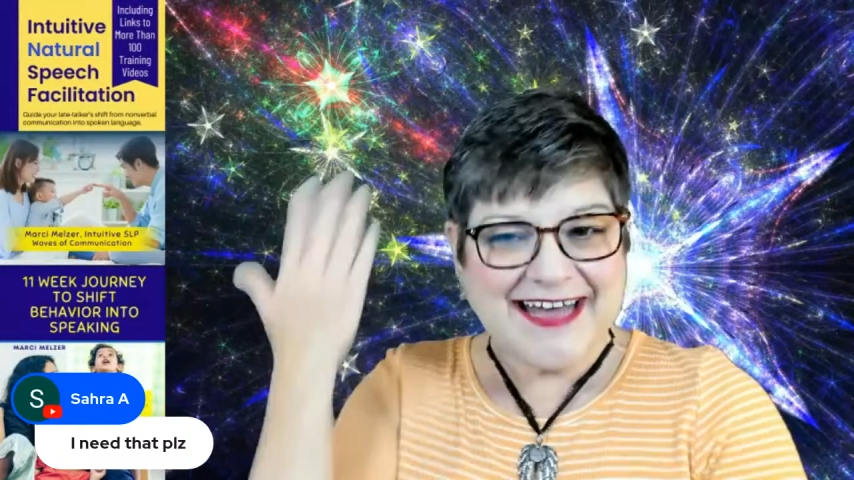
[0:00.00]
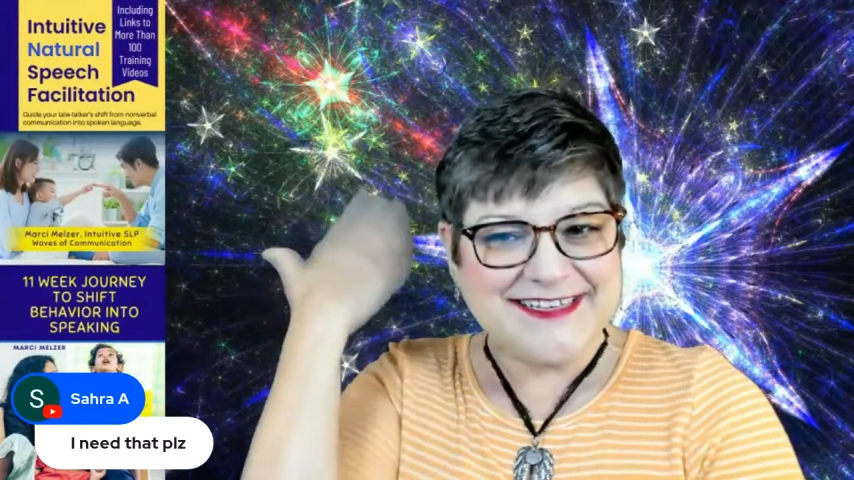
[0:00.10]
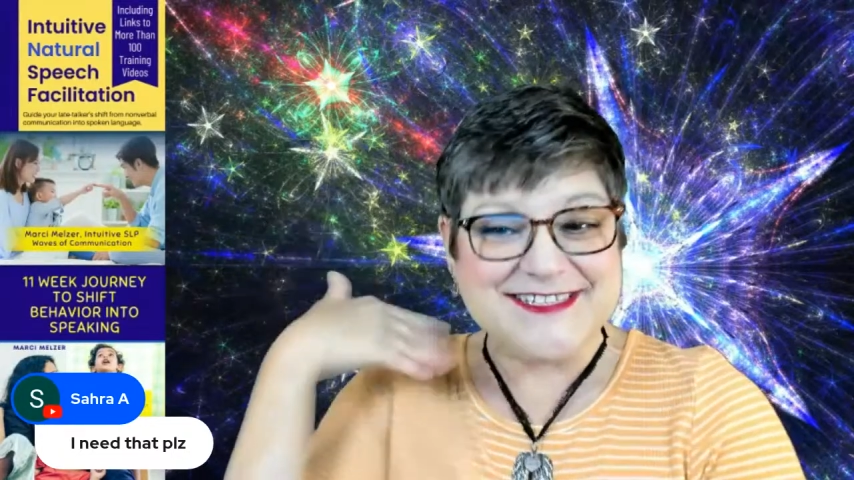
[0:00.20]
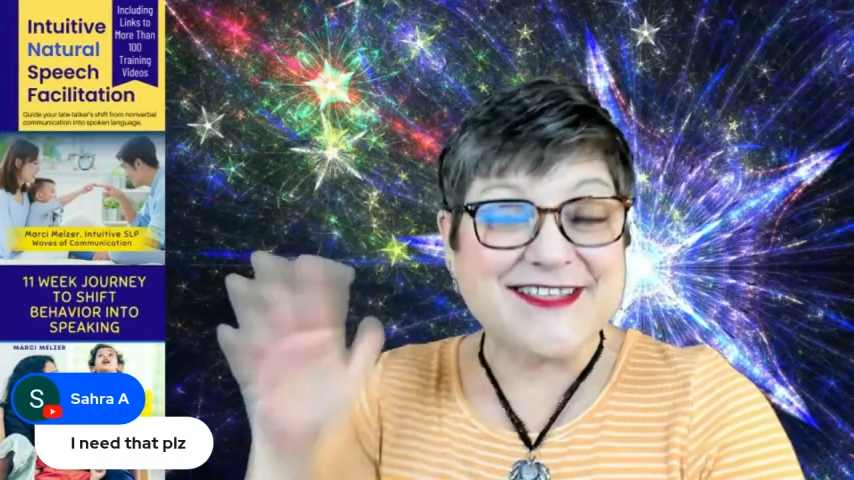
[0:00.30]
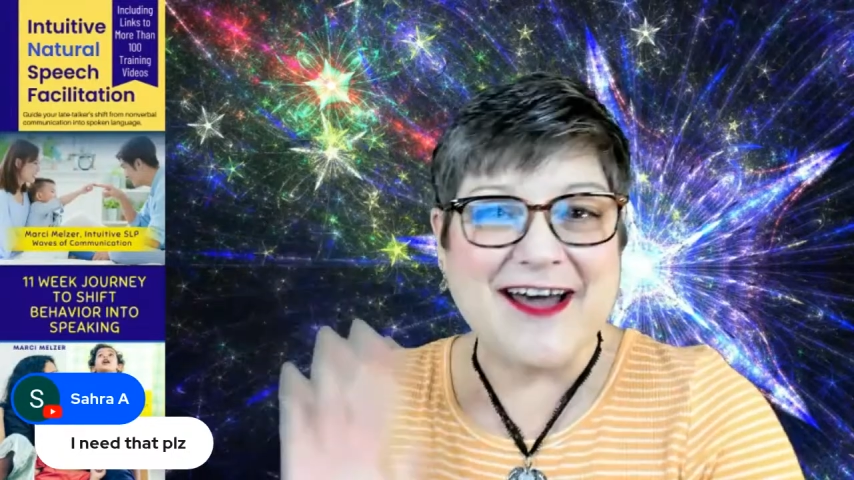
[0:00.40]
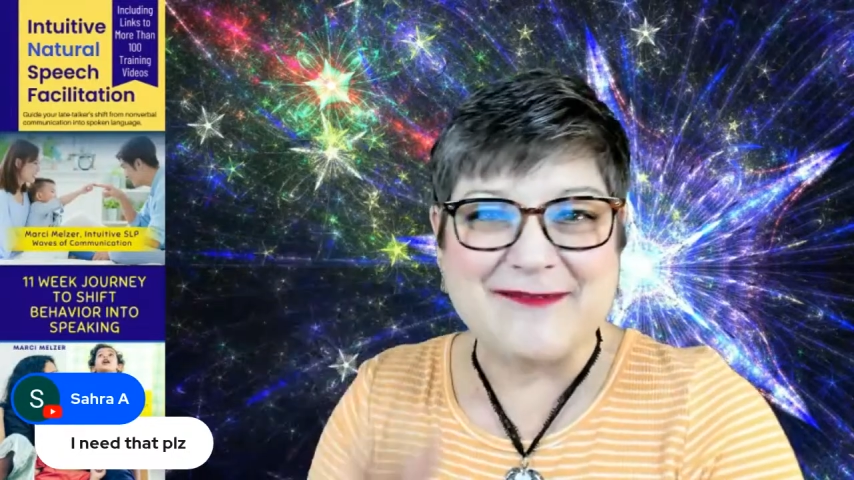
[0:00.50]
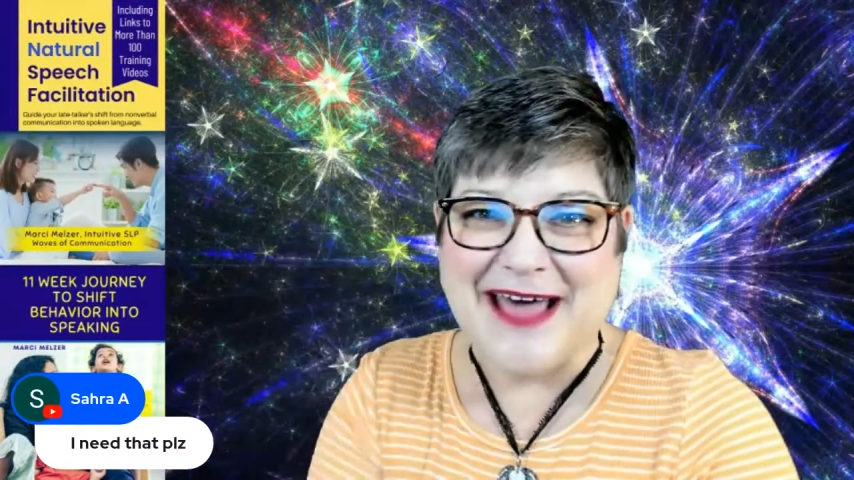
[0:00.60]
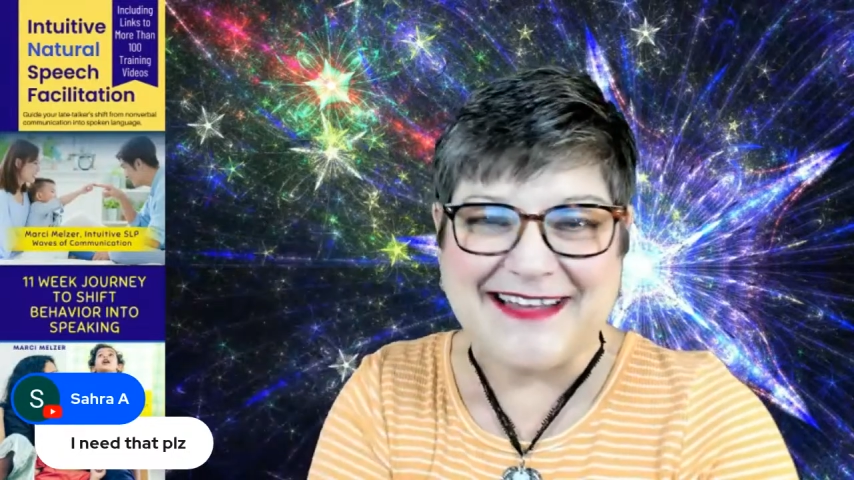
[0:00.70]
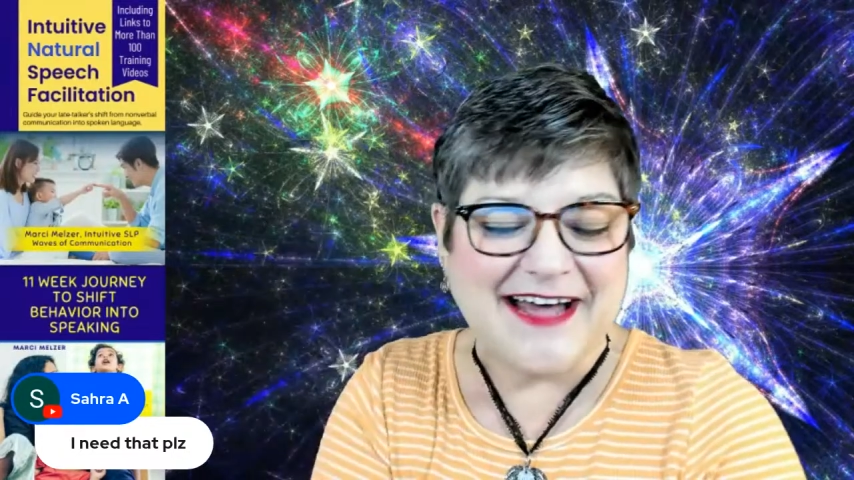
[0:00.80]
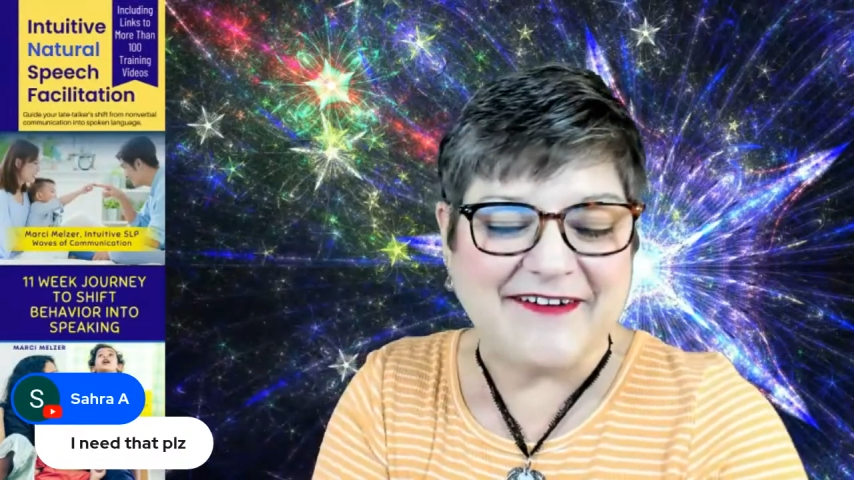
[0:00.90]
just thought of
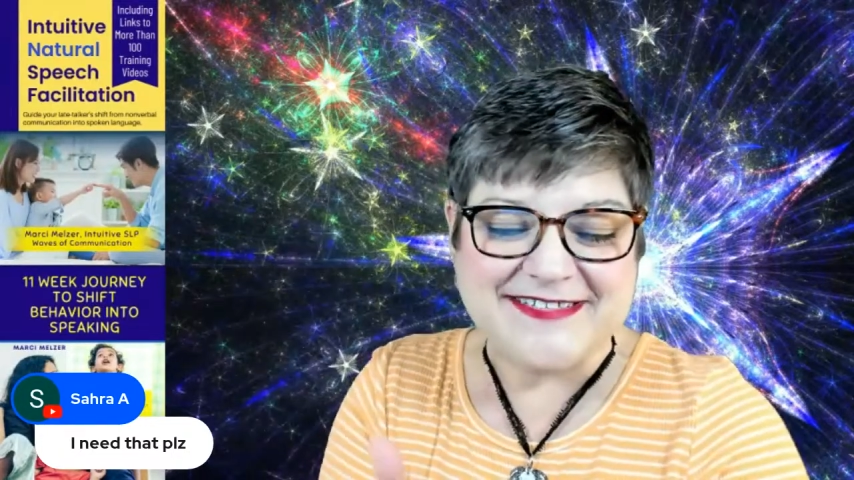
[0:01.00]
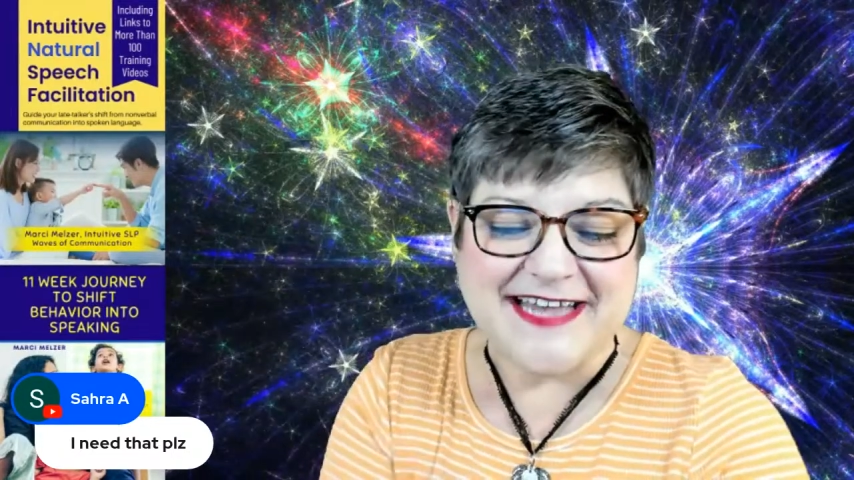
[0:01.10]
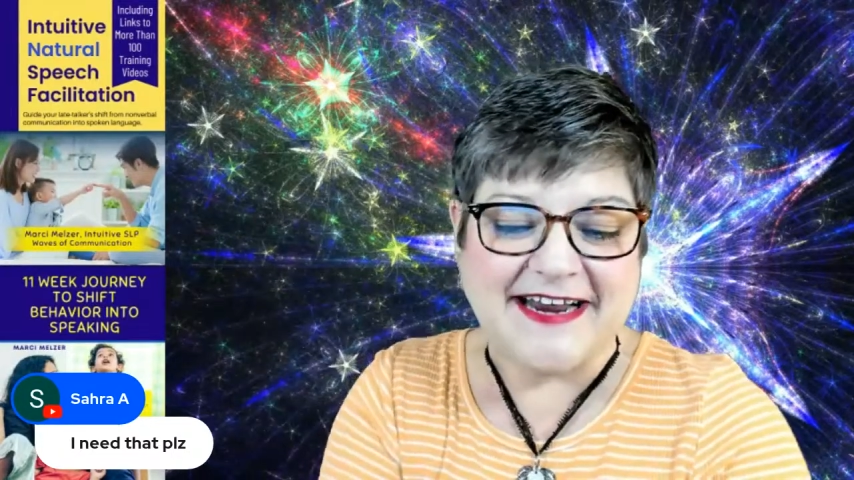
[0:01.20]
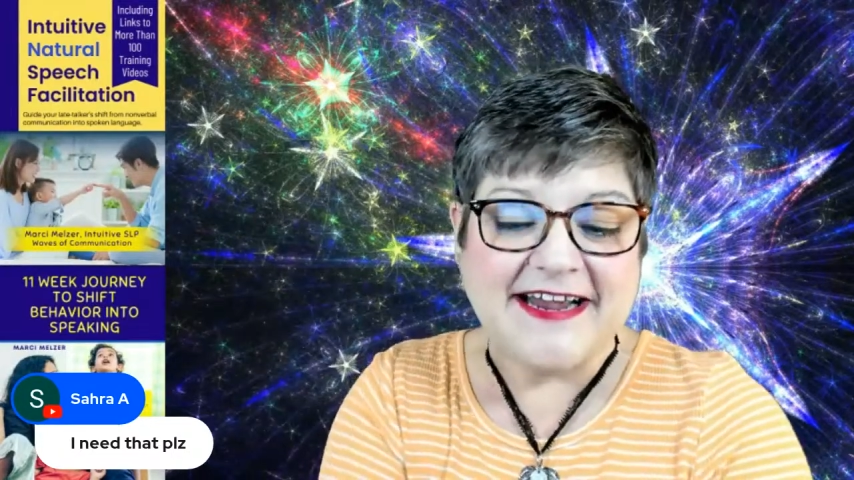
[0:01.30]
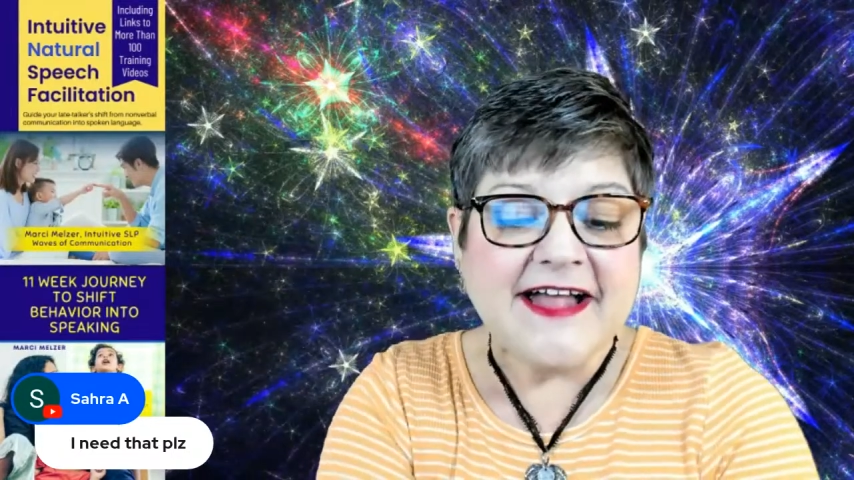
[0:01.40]
that. Now I said it.